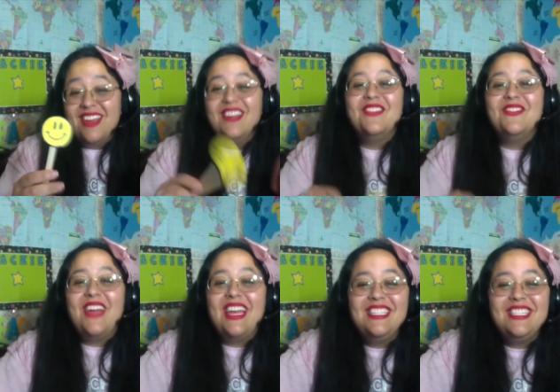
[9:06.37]

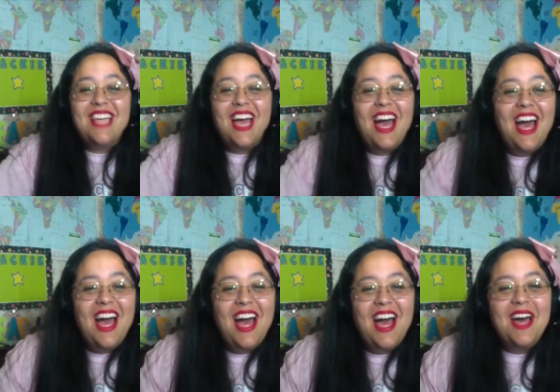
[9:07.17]
Great
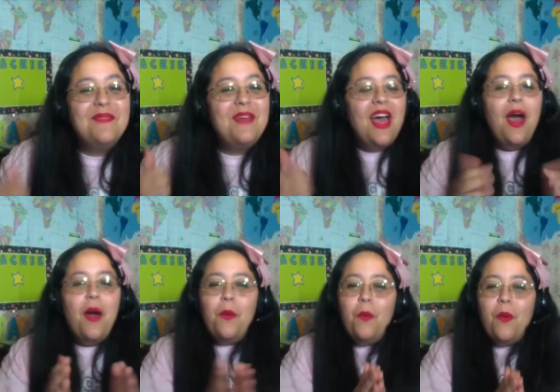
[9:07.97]
job.
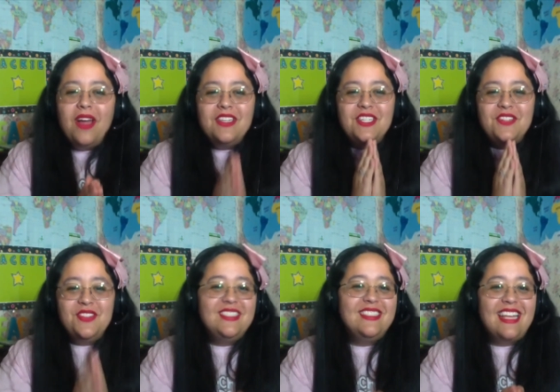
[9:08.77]
Wonderful
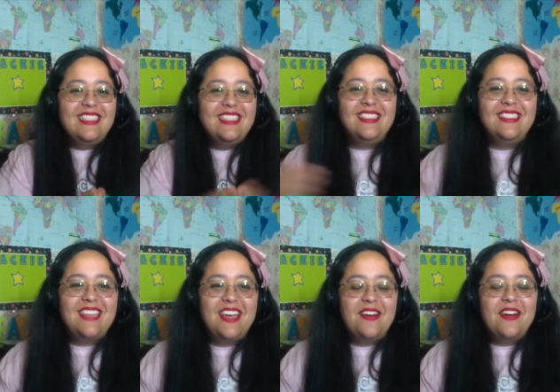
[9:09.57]
sentence,
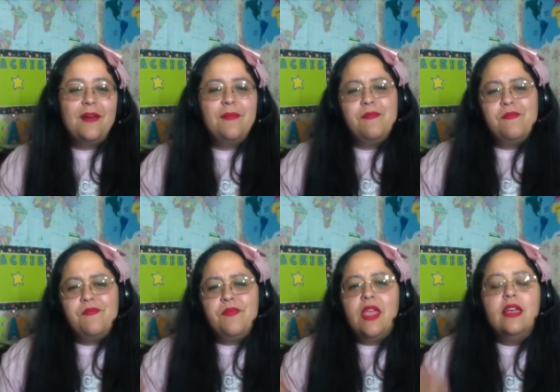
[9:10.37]
Sarah.
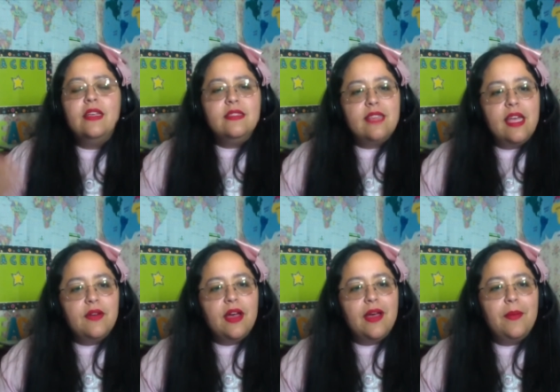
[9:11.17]

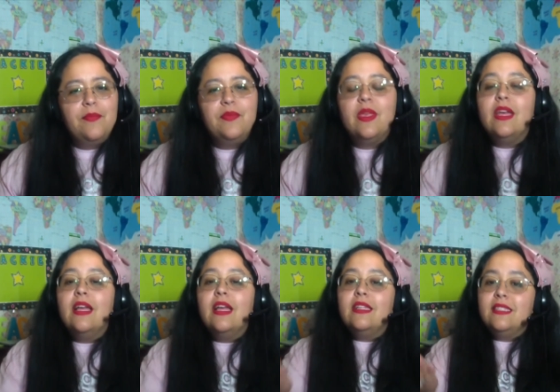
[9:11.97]
Sarah,
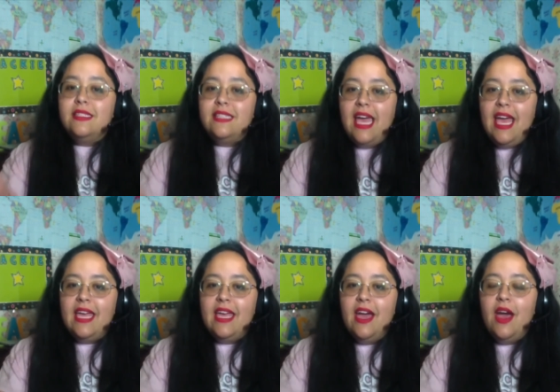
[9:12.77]

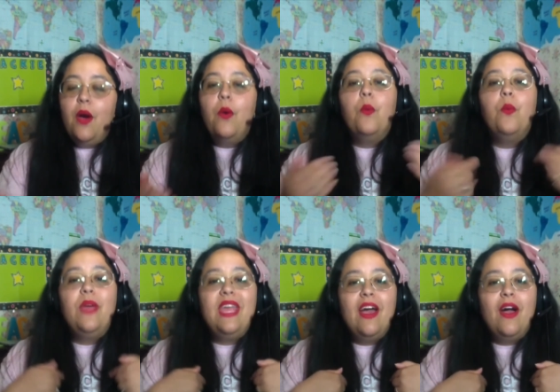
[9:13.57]
today
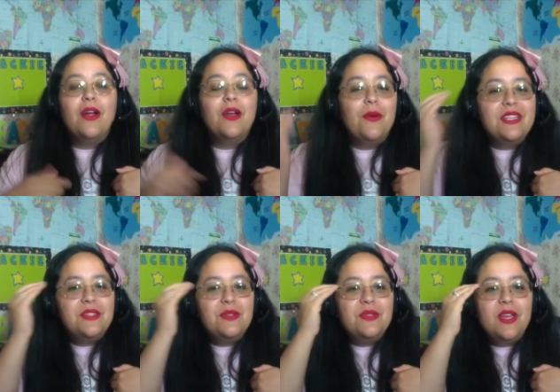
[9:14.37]
we are going
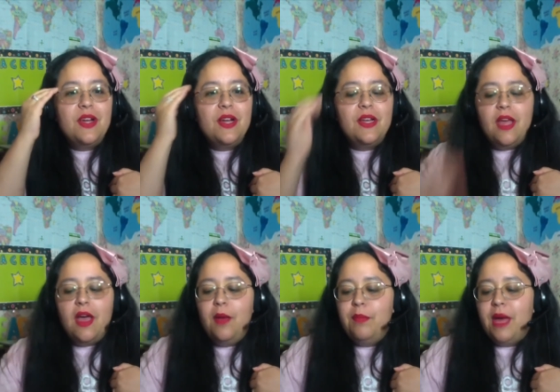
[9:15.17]
to learn
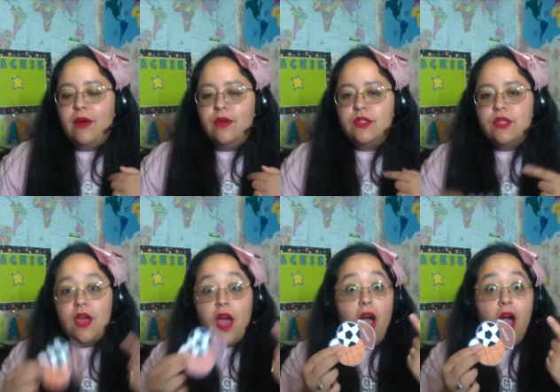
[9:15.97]
about
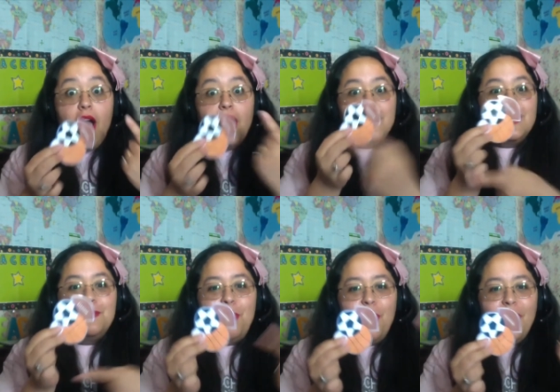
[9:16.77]

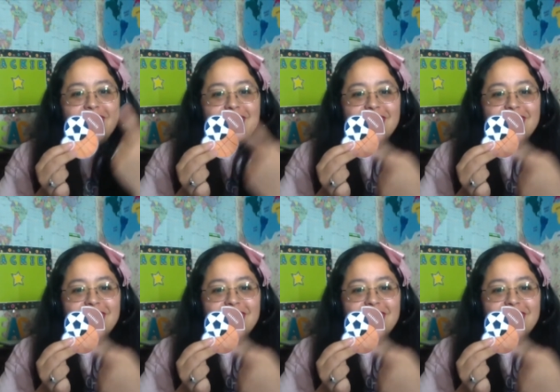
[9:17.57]
sports.